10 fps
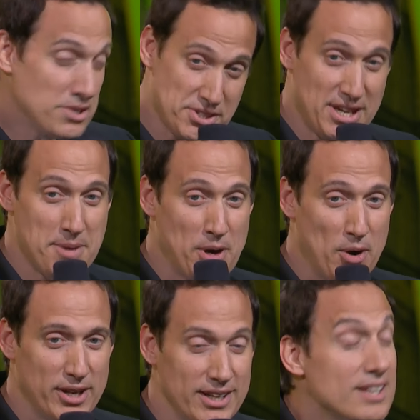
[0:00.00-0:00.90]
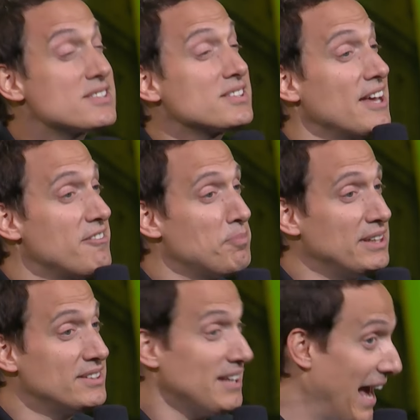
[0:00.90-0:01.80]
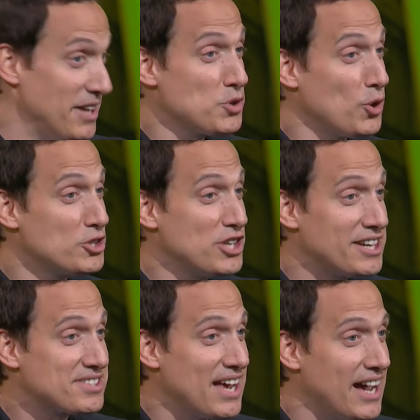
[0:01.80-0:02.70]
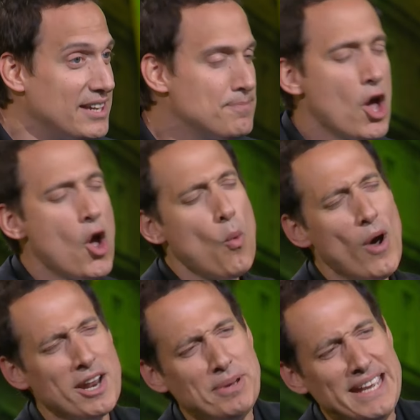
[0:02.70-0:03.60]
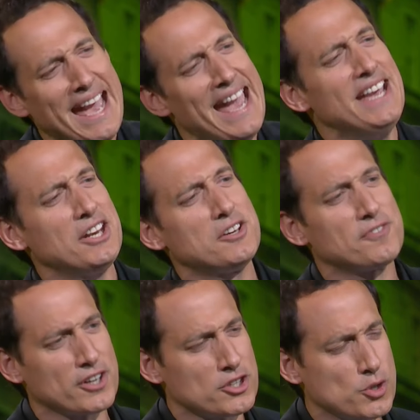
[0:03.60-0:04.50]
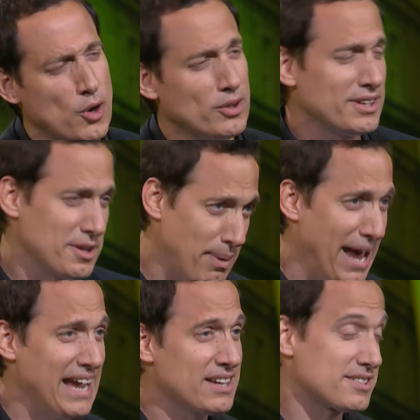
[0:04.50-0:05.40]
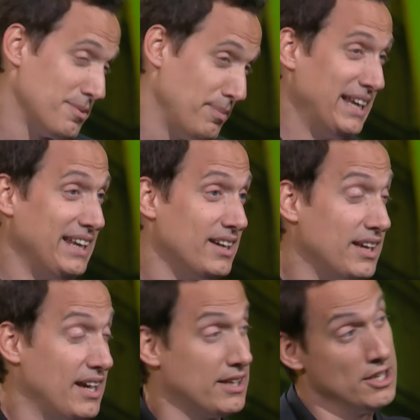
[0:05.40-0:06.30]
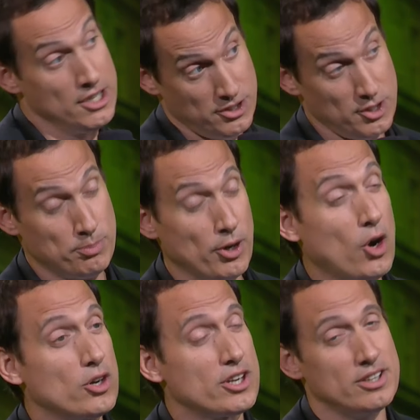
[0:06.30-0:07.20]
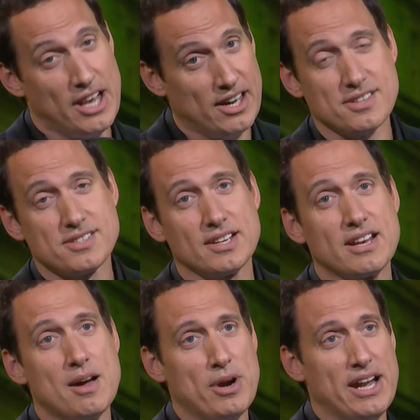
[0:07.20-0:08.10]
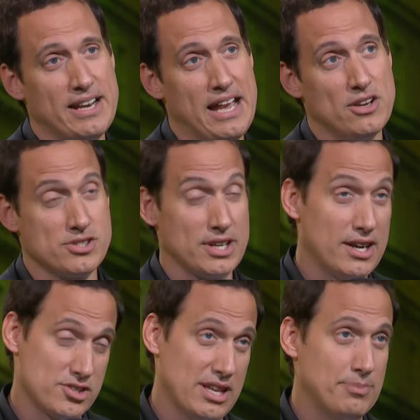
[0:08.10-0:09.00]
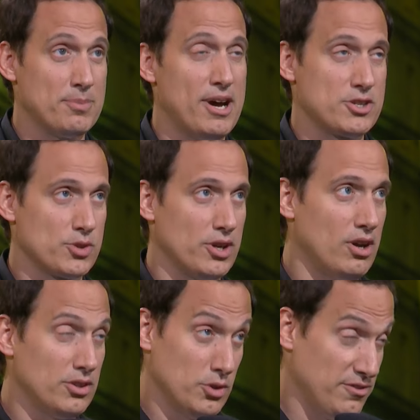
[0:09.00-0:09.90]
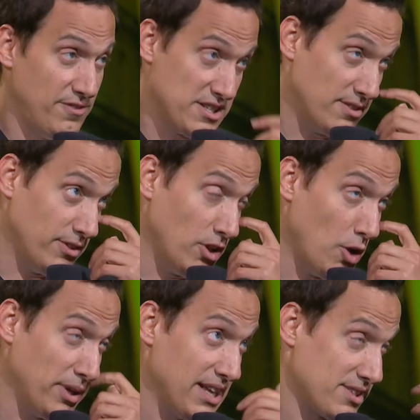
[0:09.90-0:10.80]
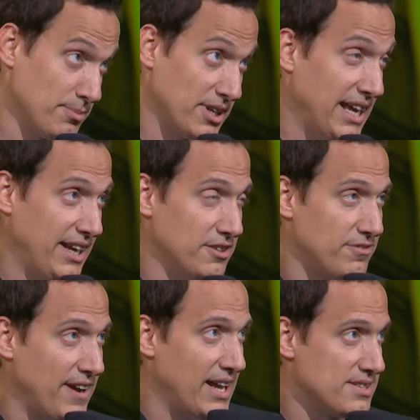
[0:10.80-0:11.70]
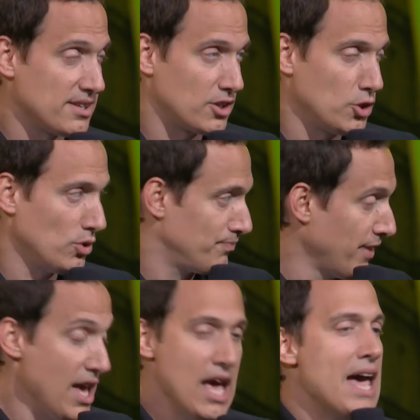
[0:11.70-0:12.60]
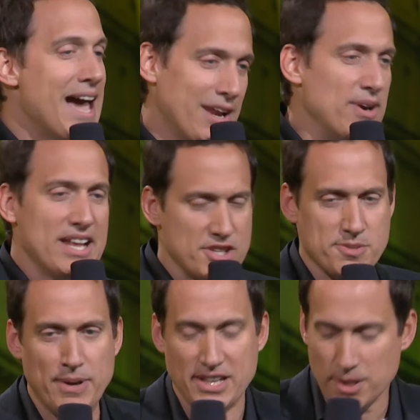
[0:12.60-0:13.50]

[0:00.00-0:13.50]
Scapegoating, enslavement, and/or genocide? Want to be hated for controlling the banks and the media, yet you're broke, you're not on a sitcom right now, so you gotta schlep to Montreal, do a festival, hope you get some Canadian fans and a coup. Anyway, that's just me.